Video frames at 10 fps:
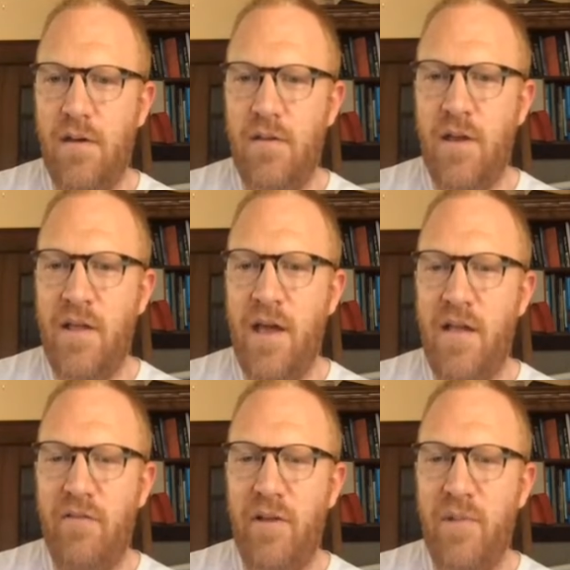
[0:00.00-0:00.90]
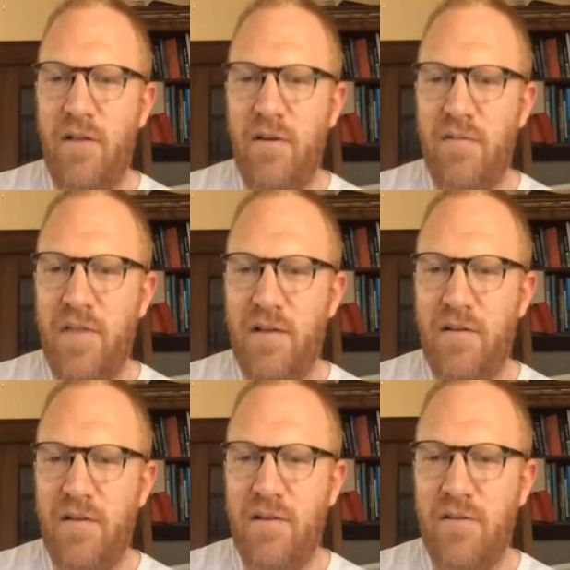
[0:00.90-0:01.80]
Nanette, let me know if that
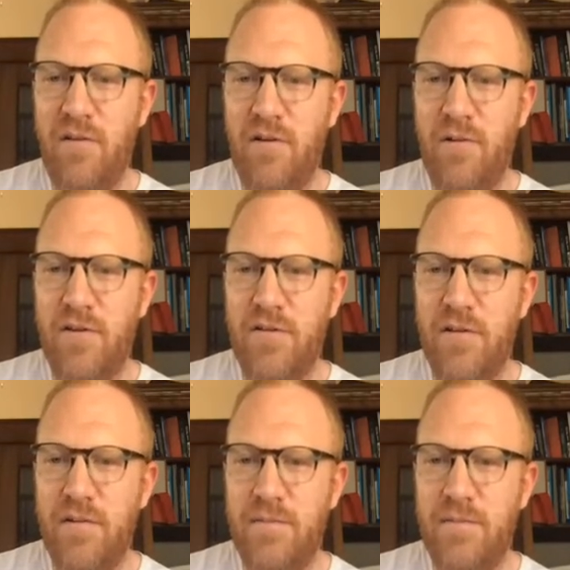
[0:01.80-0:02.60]
didn't answer your question.